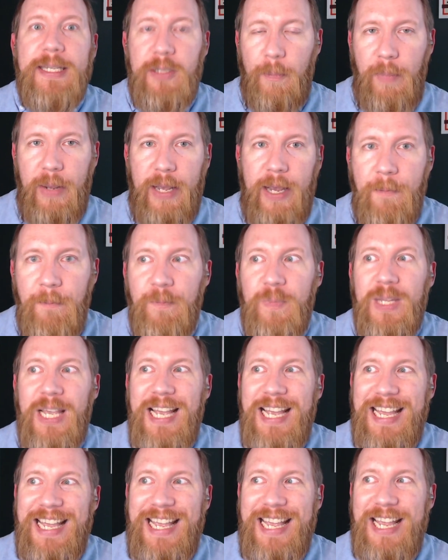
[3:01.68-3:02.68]
a bit
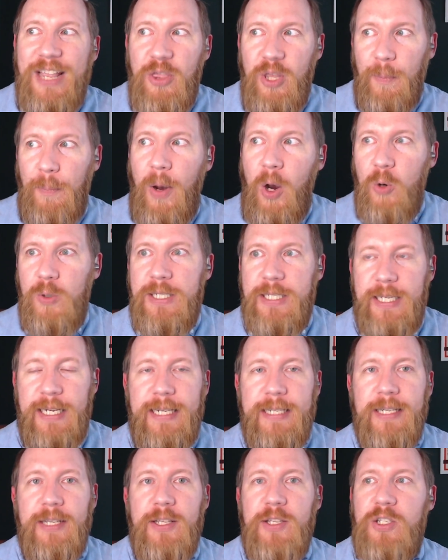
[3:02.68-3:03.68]
in the
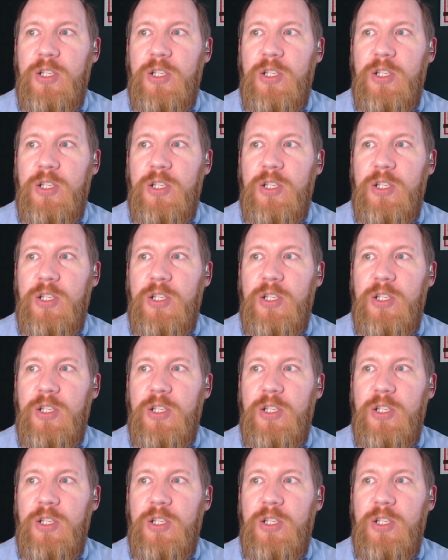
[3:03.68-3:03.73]
postseason.